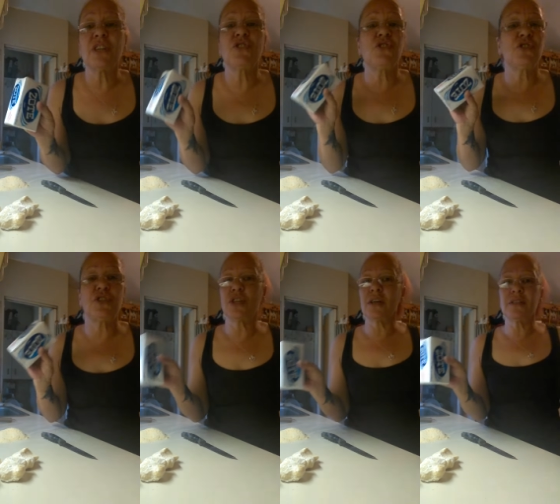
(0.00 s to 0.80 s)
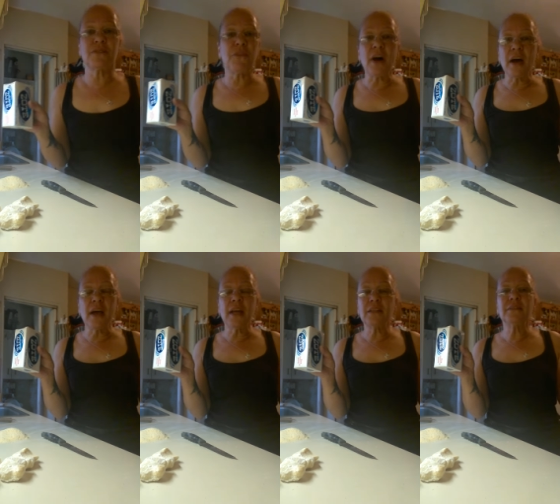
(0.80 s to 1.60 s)
is just
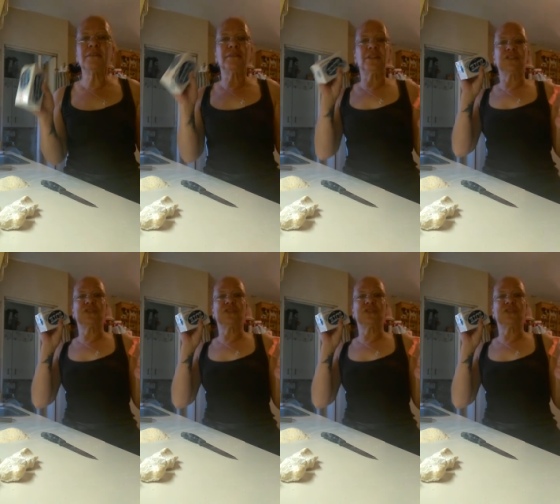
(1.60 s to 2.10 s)
fine. This